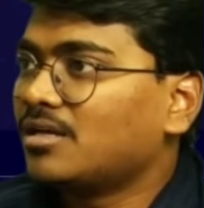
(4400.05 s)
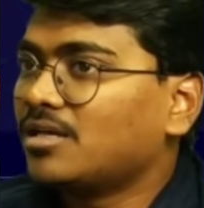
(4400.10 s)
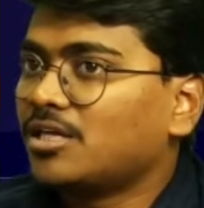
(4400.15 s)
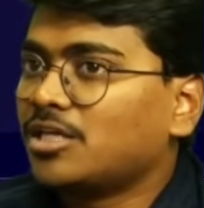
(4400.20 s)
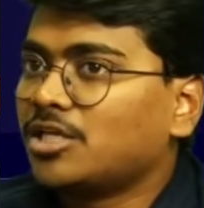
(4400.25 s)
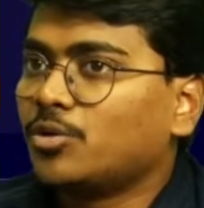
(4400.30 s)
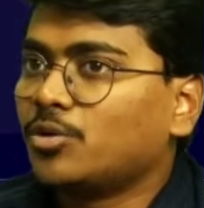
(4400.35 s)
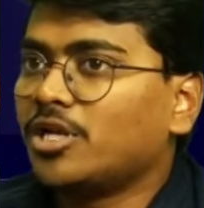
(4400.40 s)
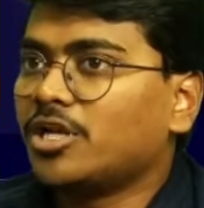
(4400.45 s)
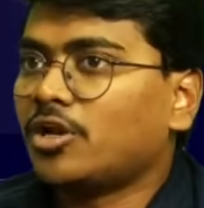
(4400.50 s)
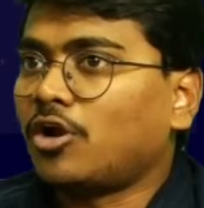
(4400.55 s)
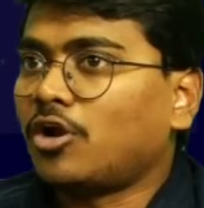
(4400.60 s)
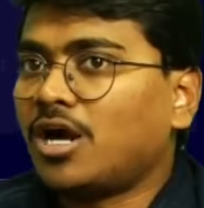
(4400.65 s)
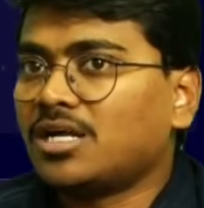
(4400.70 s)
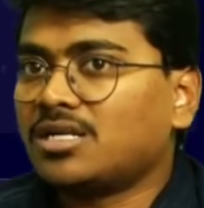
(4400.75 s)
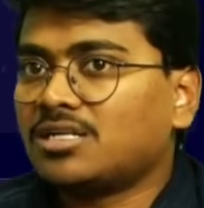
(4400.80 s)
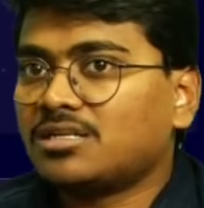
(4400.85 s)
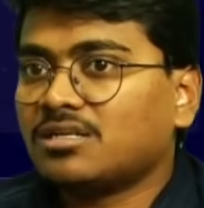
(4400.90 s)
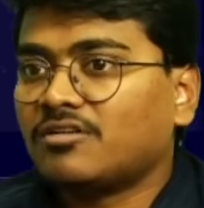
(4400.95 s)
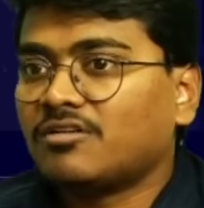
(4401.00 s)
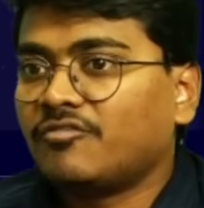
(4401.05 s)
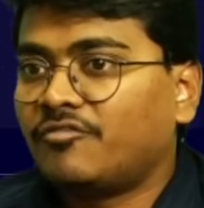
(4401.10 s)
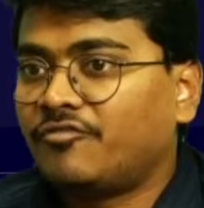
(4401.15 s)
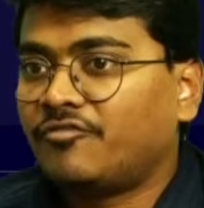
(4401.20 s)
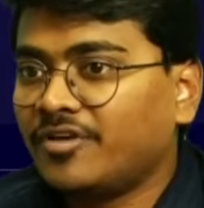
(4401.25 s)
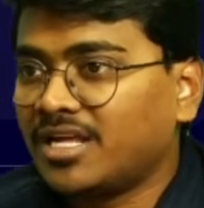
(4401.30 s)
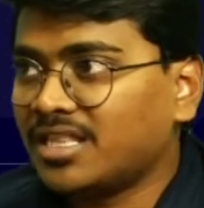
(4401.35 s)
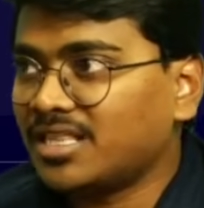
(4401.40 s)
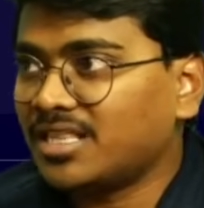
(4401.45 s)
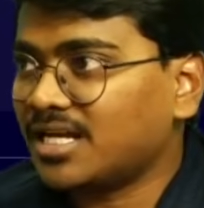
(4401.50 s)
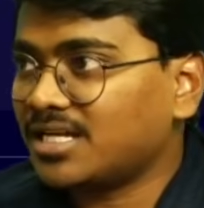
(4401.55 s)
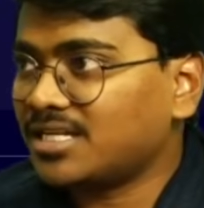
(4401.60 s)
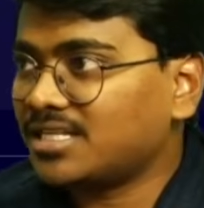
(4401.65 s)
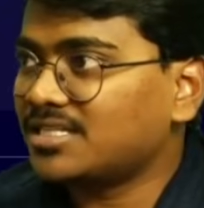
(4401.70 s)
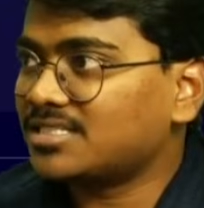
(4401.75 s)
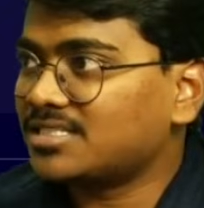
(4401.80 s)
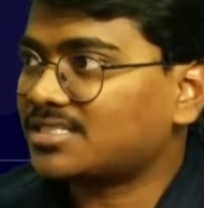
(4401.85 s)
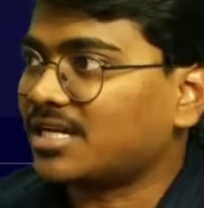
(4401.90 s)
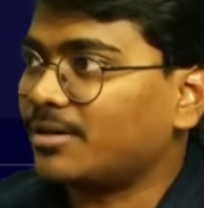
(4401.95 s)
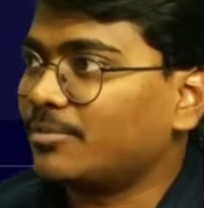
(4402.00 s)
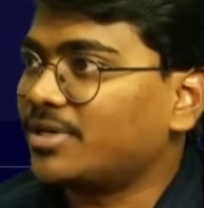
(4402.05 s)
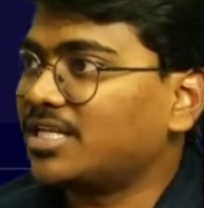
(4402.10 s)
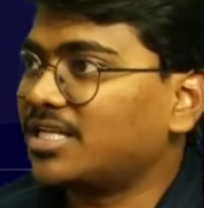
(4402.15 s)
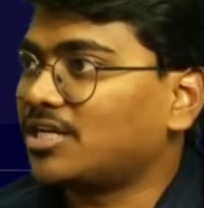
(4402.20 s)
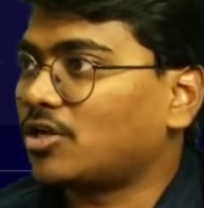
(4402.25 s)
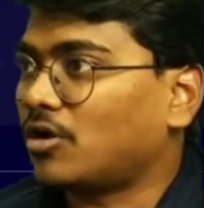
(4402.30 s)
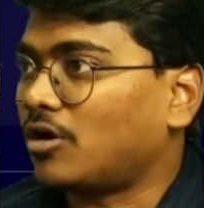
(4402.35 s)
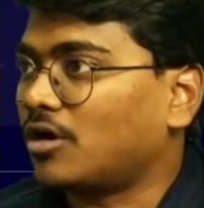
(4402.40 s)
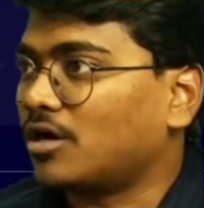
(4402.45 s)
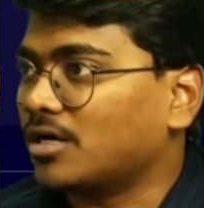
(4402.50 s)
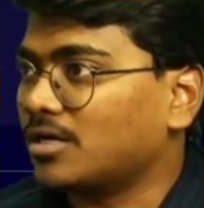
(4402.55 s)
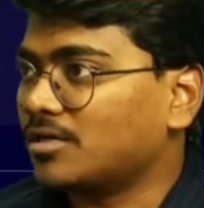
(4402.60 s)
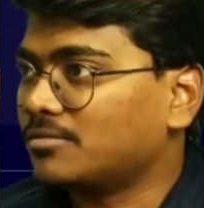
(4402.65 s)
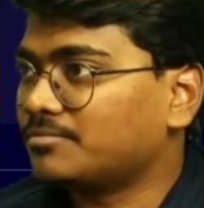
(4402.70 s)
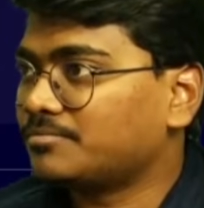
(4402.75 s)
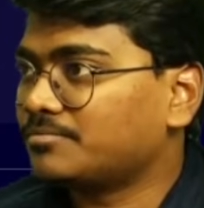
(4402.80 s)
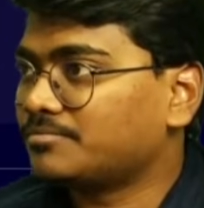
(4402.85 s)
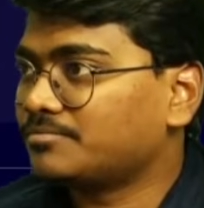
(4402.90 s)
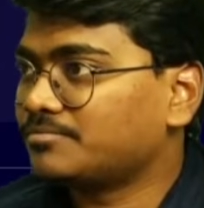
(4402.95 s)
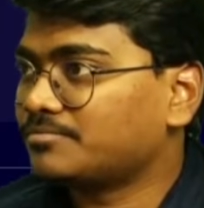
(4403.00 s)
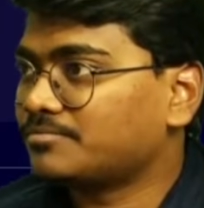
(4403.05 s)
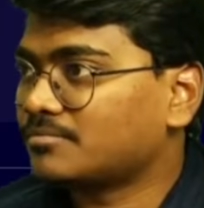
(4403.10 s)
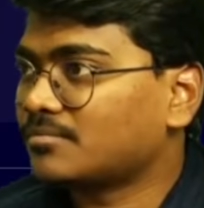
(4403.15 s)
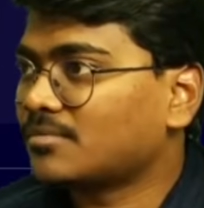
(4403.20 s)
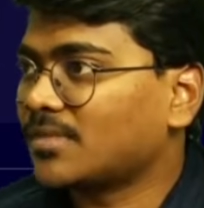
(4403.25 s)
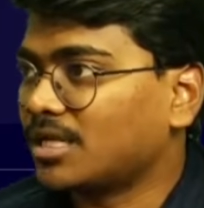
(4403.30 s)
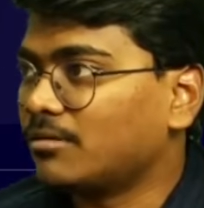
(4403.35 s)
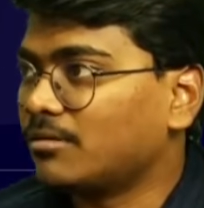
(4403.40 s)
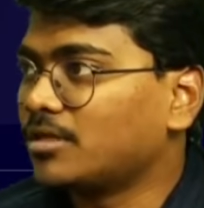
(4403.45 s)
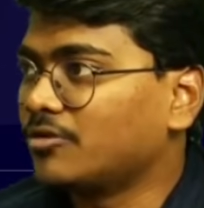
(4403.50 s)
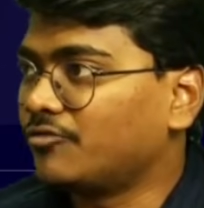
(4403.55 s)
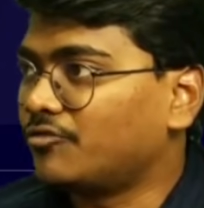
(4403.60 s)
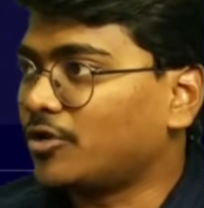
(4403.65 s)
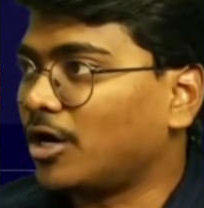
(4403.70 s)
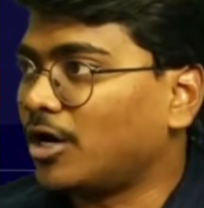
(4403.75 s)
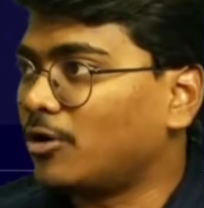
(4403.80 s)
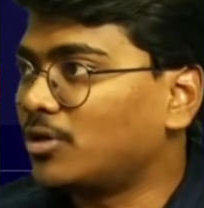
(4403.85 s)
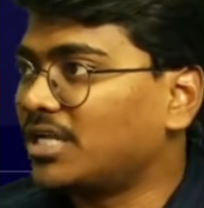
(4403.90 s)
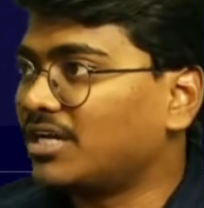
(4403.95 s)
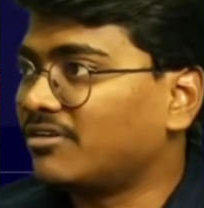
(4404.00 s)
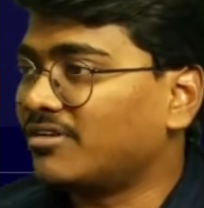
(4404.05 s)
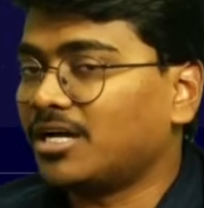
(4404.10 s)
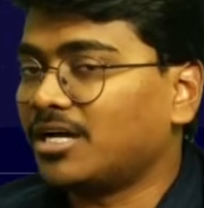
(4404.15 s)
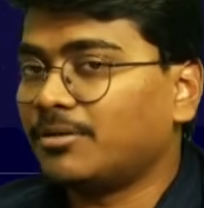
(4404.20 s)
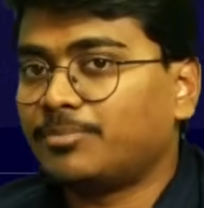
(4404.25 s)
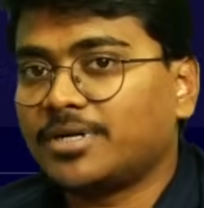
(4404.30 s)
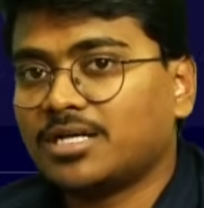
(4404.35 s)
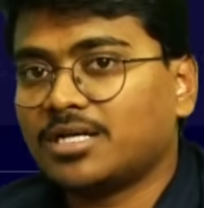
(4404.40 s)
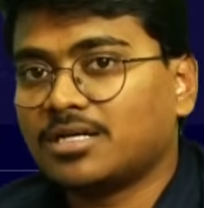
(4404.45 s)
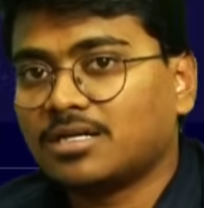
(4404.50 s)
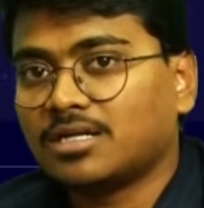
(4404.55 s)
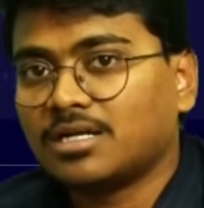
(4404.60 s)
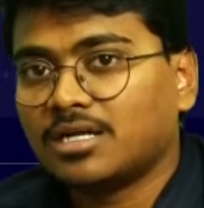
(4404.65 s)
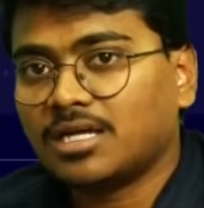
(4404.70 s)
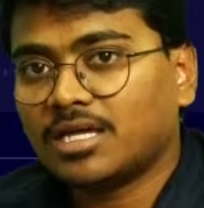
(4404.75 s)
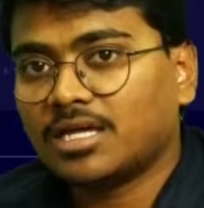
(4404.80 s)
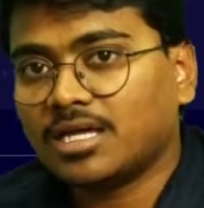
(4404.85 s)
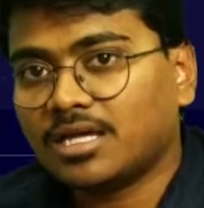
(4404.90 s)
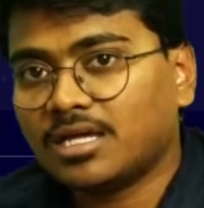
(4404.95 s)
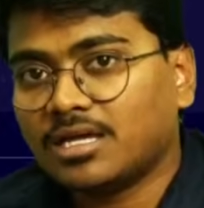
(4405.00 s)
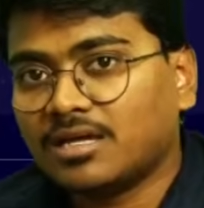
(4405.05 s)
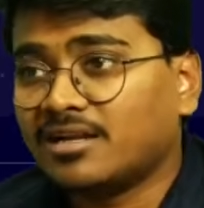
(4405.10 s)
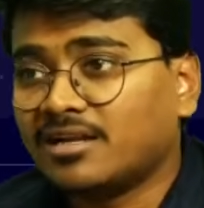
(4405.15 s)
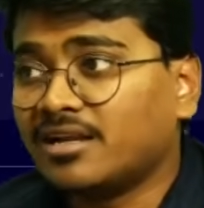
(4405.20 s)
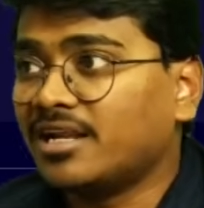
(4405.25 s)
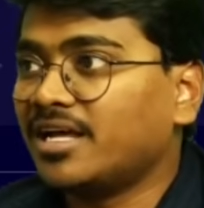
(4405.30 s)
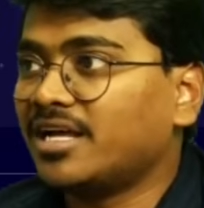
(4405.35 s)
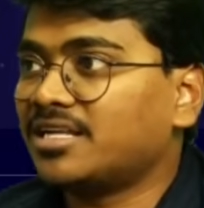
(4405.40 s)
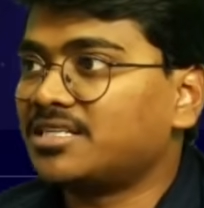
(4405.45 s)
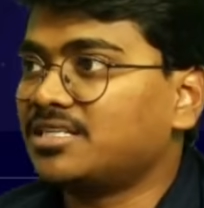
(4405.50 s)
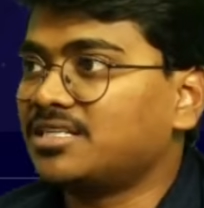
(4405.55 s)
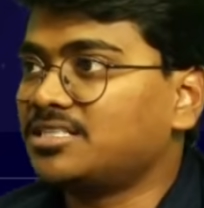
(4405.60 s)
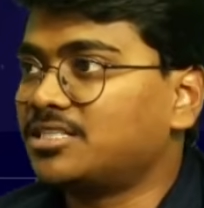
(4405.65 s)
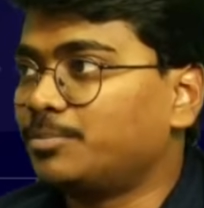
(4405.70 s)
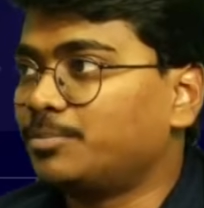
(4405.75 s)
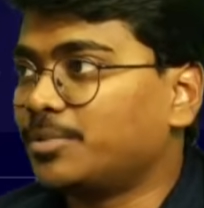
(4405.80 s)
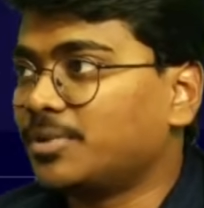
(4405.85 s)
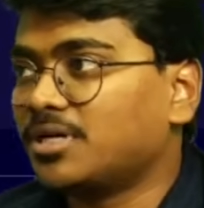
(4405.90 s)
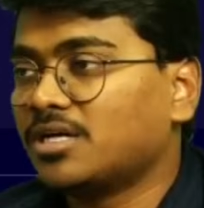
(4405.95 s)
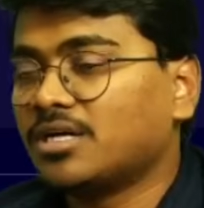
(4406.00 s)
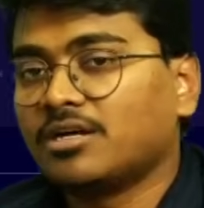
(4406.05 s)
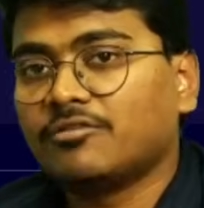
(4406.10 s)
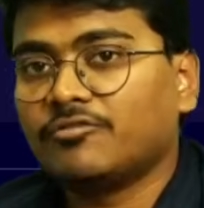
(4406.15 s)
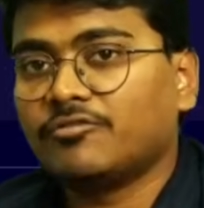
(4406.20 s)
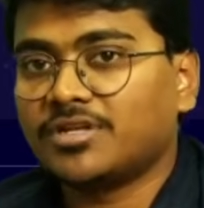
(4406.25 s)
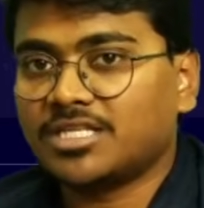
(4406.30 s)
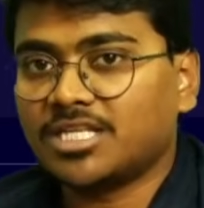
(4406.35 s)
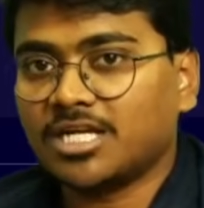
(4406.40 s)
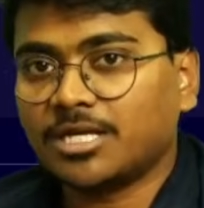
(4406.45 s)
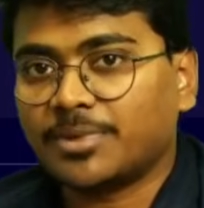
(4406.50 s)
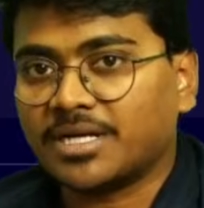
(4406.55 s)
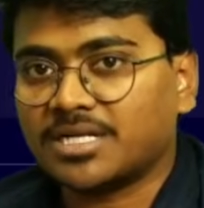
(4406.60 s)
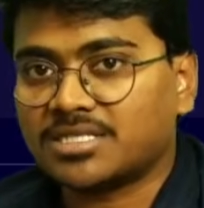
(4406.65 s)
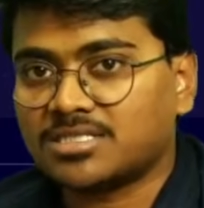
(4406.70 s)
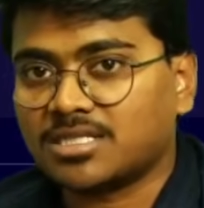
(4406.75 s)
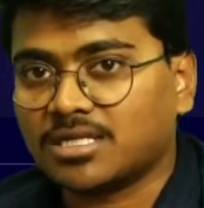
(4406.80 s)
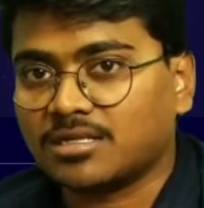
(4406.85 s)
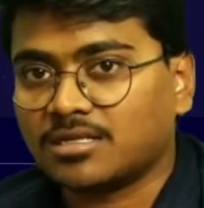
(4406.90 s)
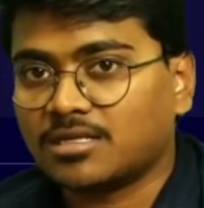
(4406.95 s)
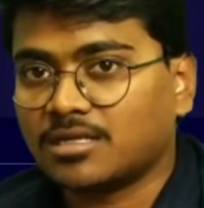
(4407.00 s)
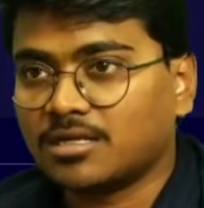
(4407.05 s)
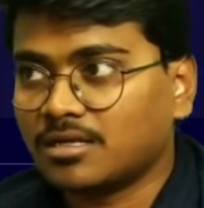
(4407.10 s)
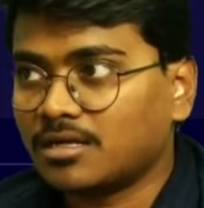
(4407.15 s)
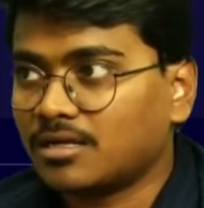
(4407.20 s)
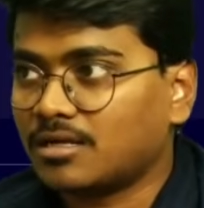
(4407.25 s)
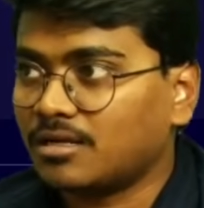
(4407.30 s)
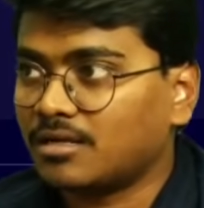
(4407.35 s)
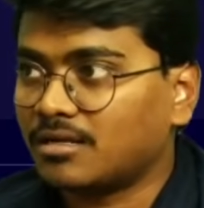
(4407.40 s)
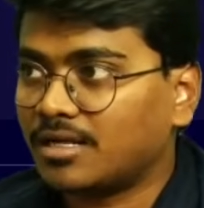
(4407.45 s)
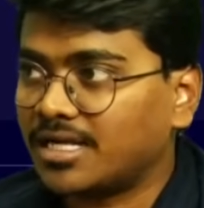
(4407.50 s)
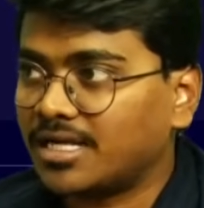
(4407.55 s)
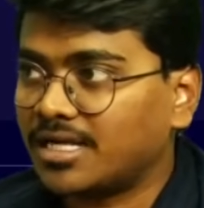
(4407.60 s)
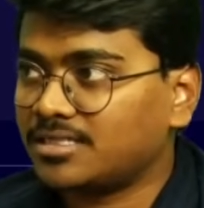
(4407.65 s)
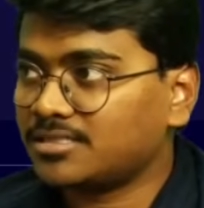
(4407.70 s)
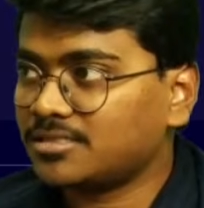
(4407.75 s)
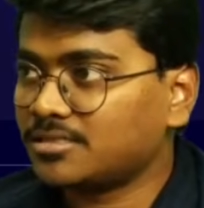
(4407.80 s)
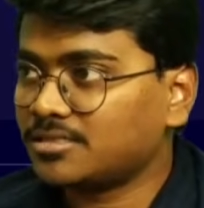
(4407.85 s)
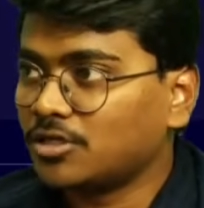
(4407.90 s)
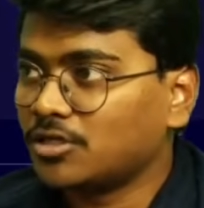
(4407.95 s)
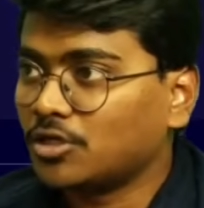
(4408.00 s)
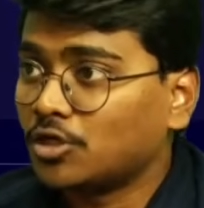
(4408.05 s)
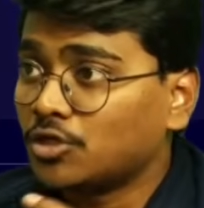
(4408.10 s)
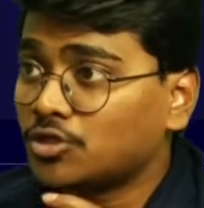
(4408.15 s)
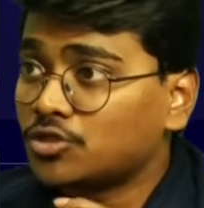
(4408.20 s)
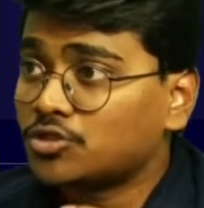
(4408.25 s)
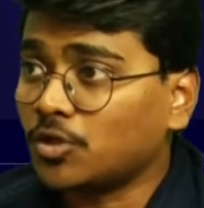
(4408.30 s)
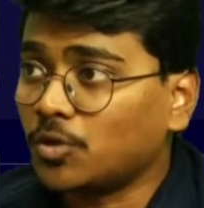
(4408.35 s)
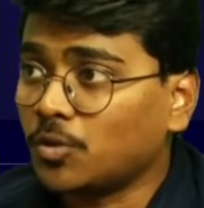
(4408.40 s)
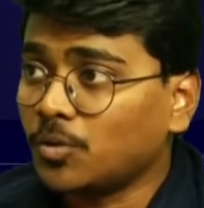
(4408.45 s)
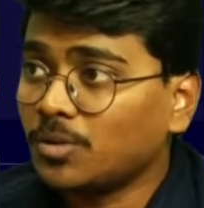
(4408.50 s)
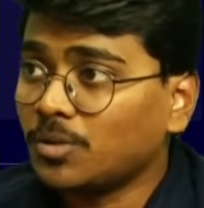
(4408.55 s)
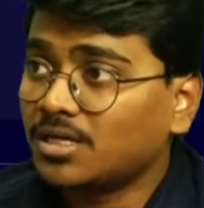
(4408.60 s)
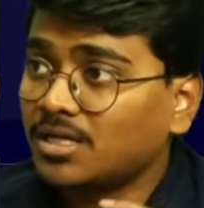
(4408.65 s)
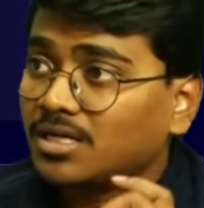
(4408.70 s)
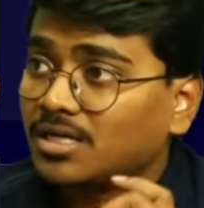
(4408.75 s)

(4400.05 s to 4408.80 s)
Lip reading: you will not feel that he is committing wrong if you have developed a relationship with that person, right? So